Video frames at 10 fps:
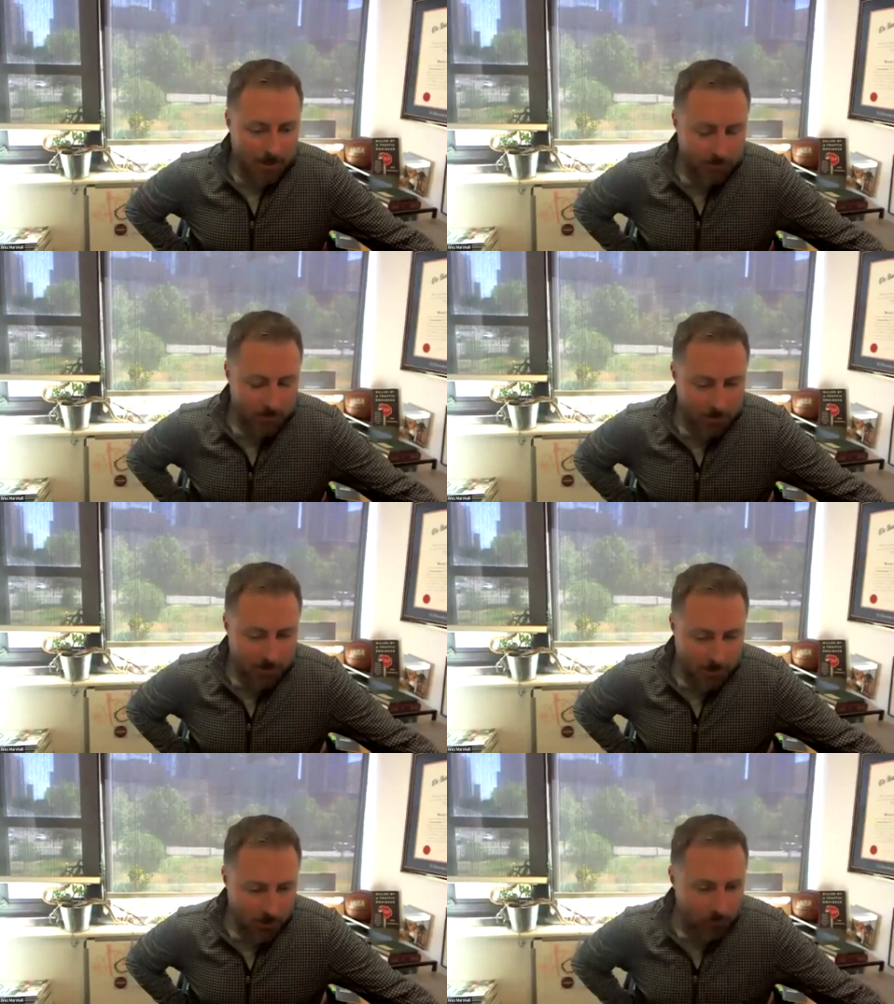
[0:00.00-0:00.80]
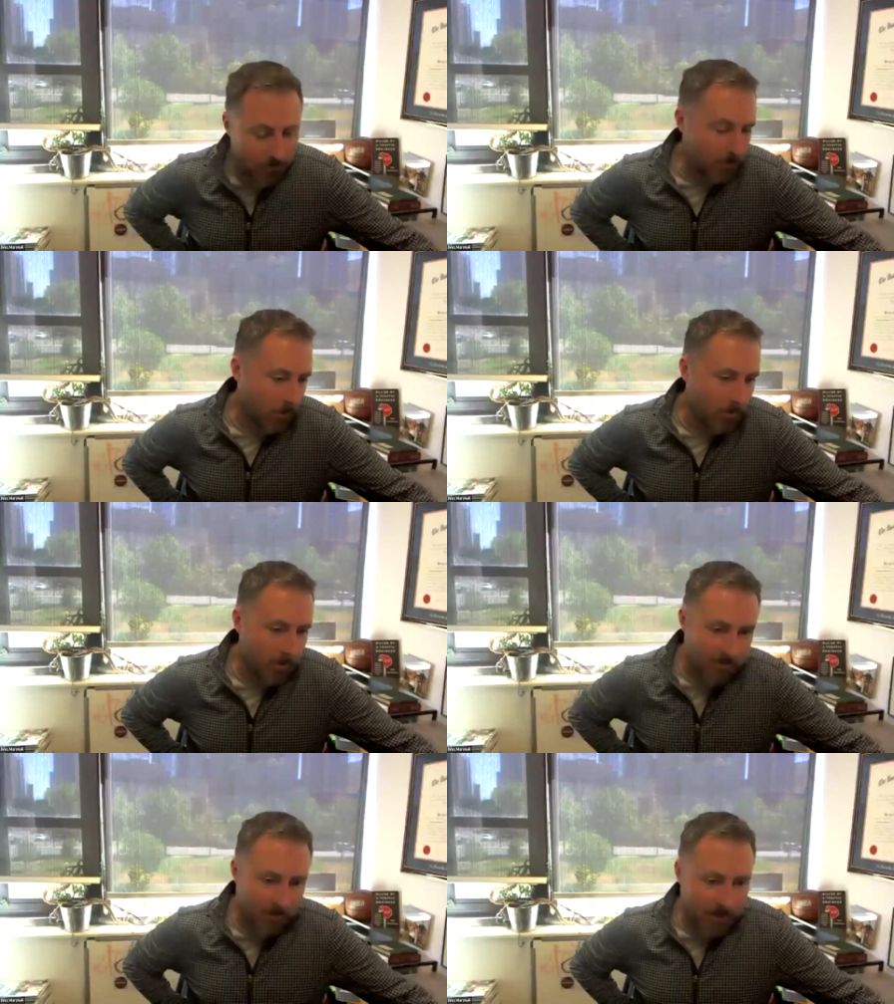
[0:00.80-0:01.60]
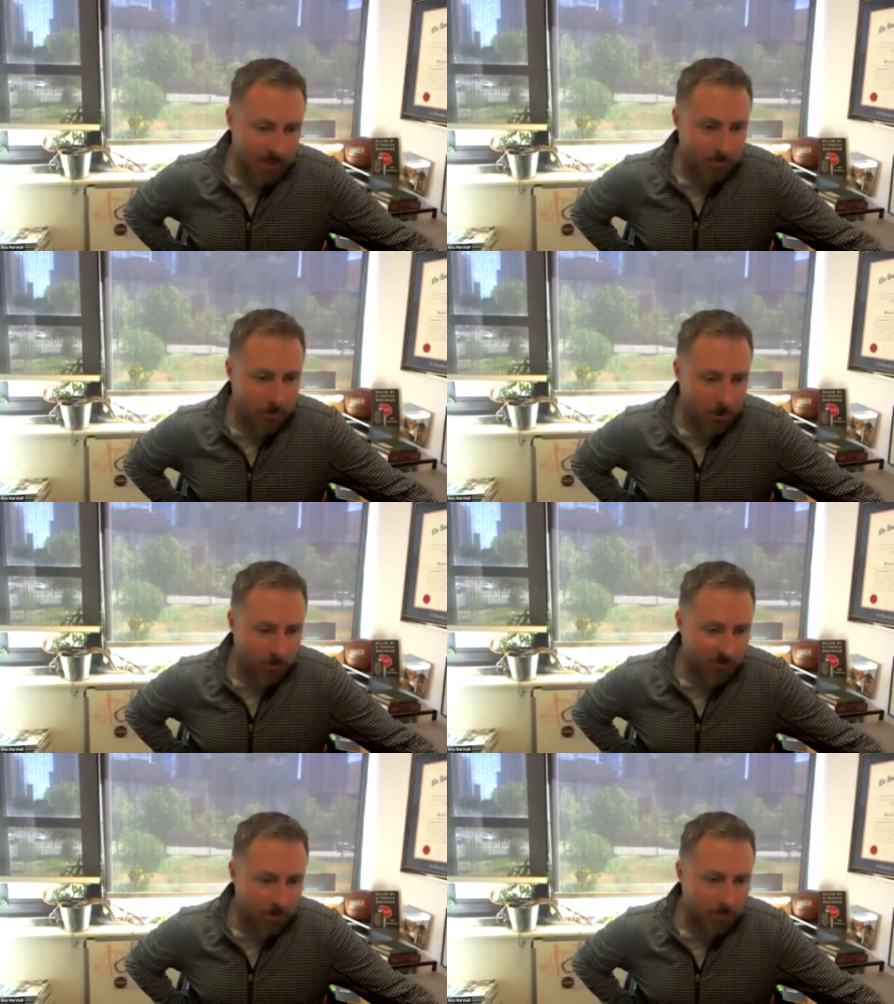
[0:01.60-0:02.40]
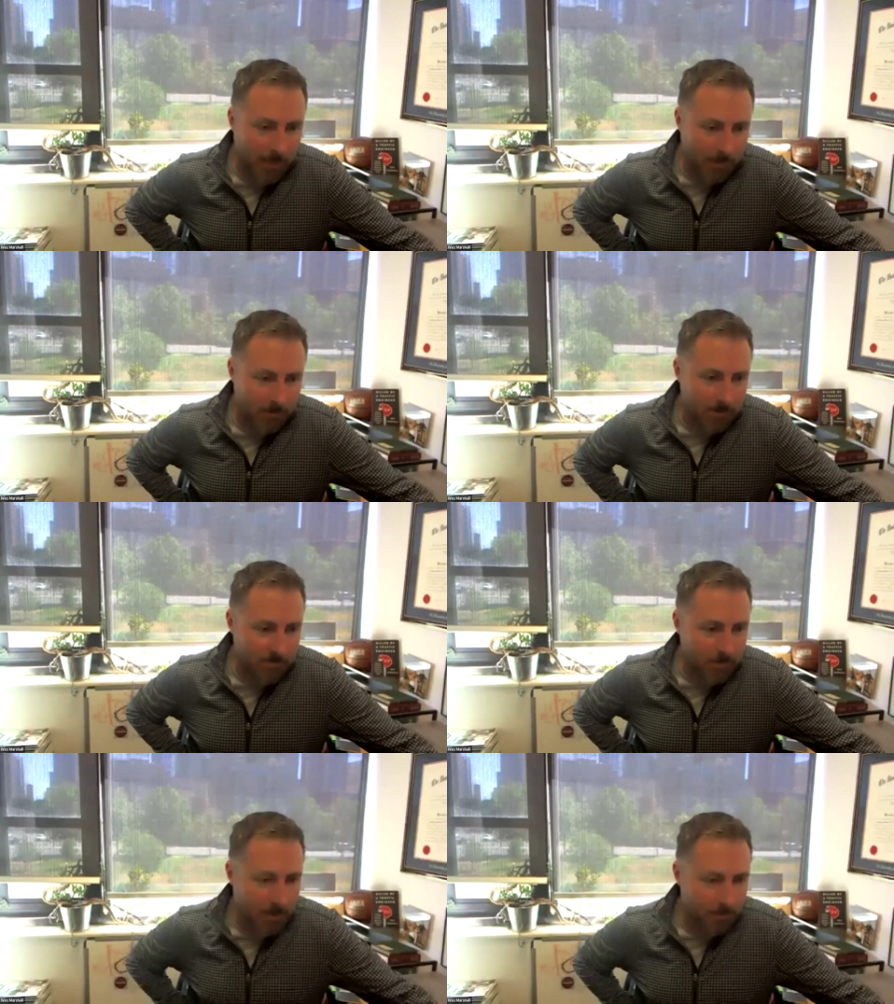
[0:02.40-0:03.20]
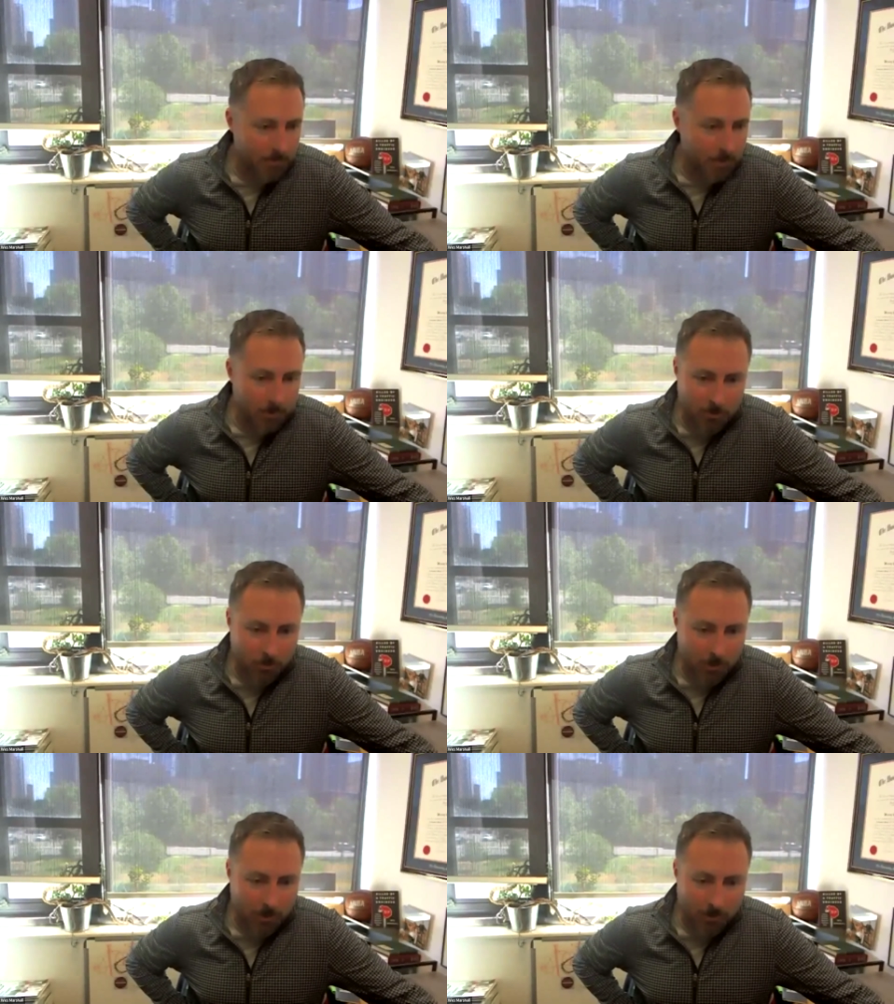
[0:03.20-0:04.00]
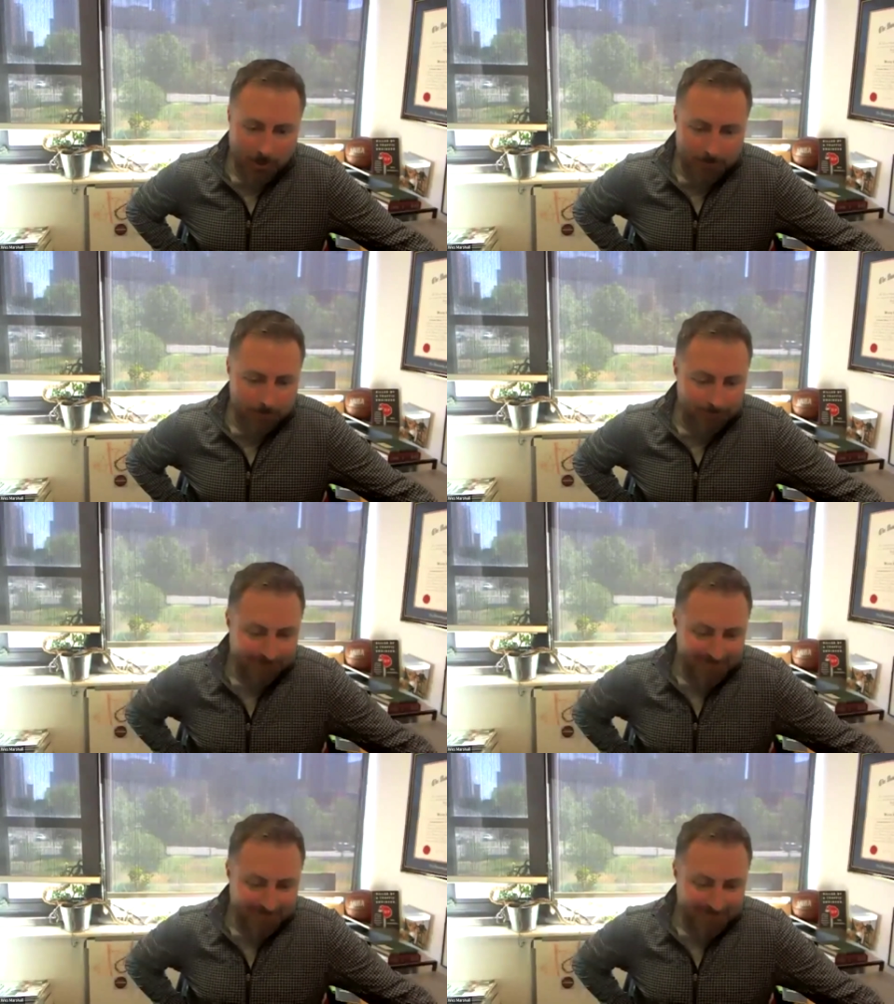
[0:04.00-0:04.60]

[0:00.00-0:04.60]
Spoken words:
He's been helpful, and he wrote a very nice blurb for the back of my book as well.